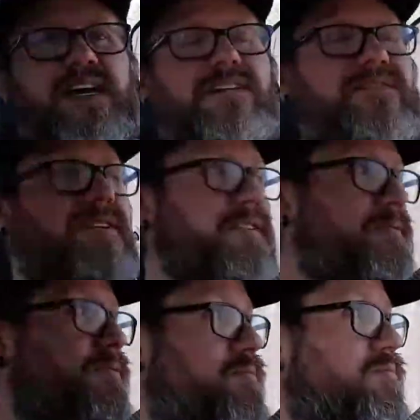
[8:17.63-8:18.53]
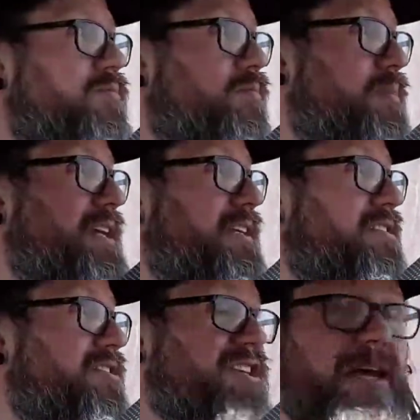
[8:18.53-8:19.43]
of it being in
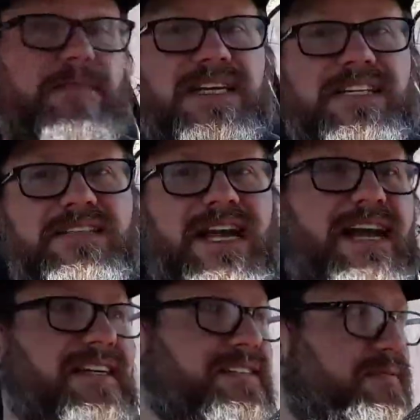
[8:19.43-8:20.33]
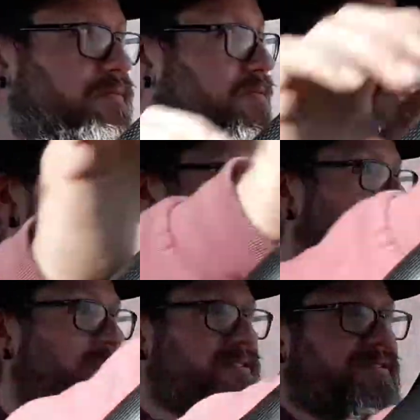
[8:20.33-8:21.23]
the shape it is. I can, you
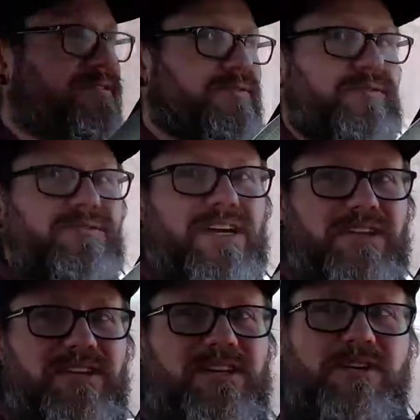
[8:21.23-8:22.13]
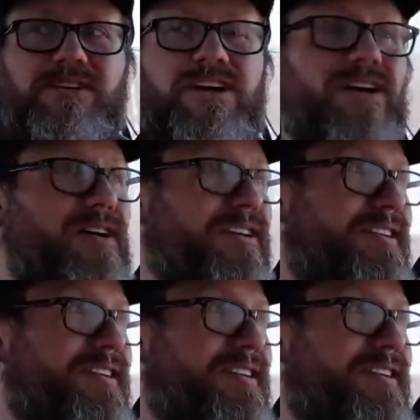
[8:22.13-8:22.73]
know, it's nothing you can hurt.